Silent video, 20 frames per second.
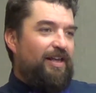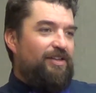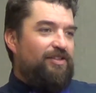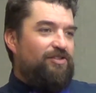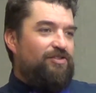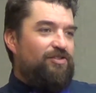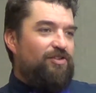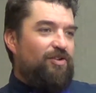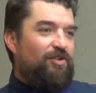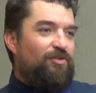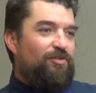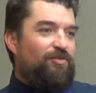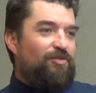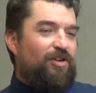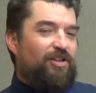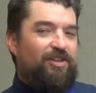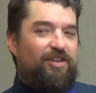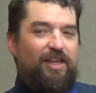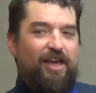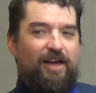And so
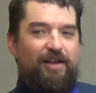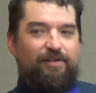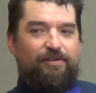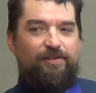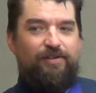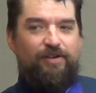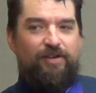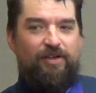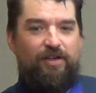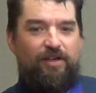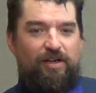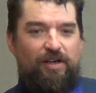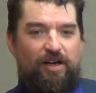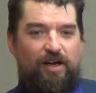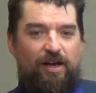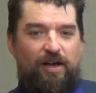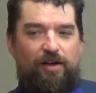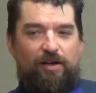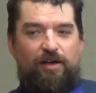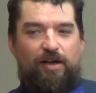with that,
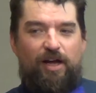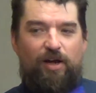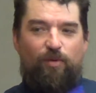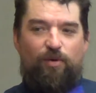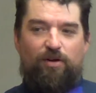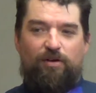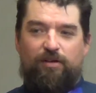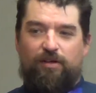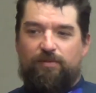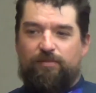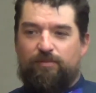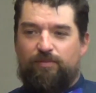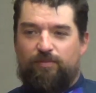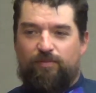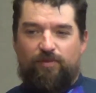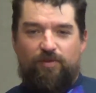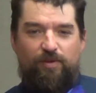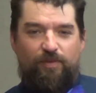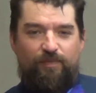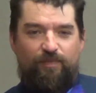I welcome
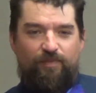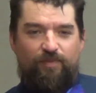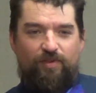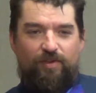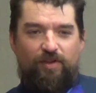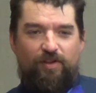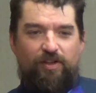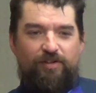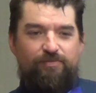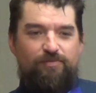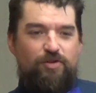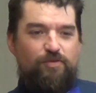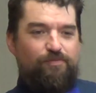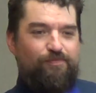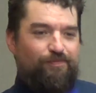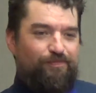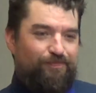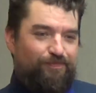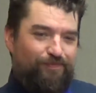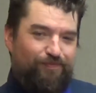Cliff Moon.
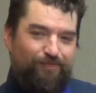